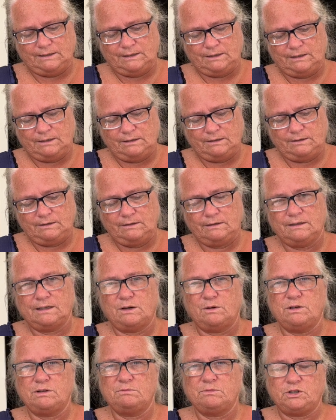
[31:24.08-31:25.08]
Now
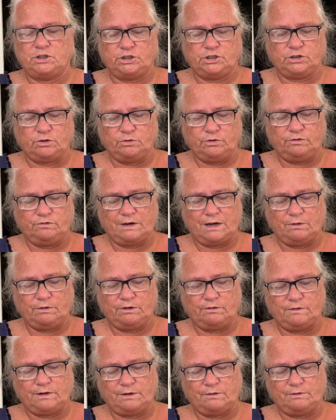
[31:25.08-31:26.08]
I'm just going around
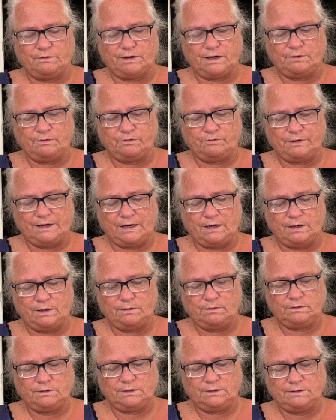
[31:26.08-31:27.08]
and round and round and
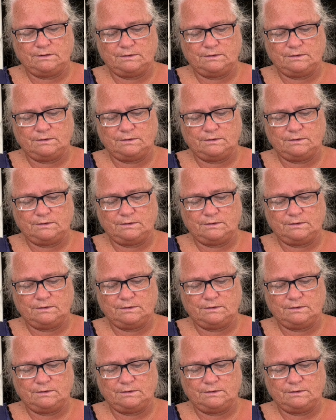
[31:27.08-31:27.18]
round.